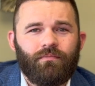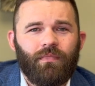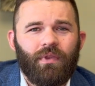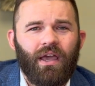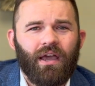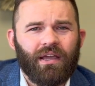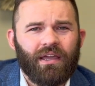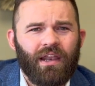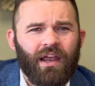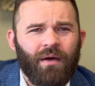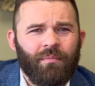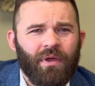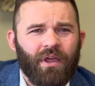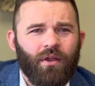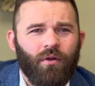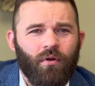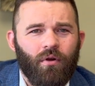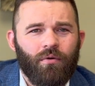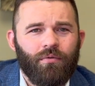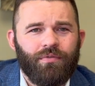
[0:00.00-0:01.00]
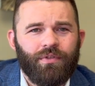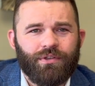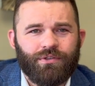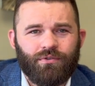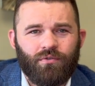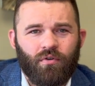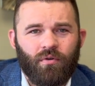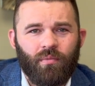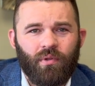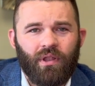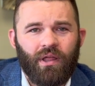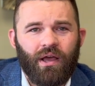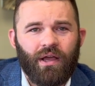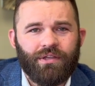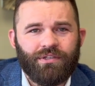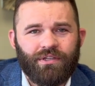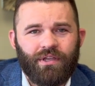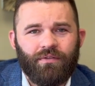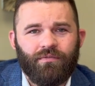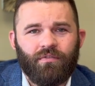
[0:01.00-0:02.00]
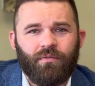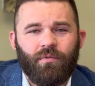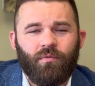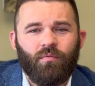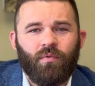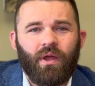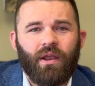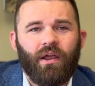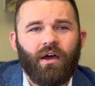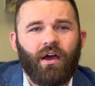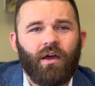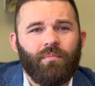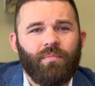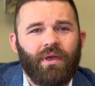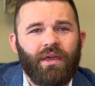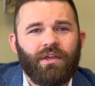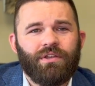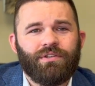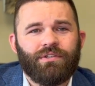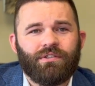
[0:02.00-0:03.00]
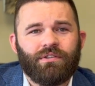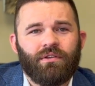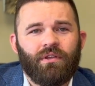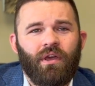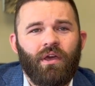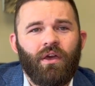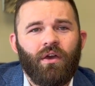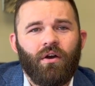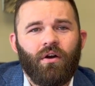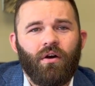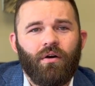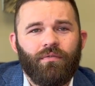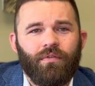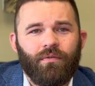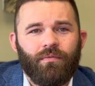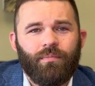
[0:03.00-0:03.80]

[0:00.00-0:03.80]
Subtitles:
Economic growth is normalizing from the red-hot pace of the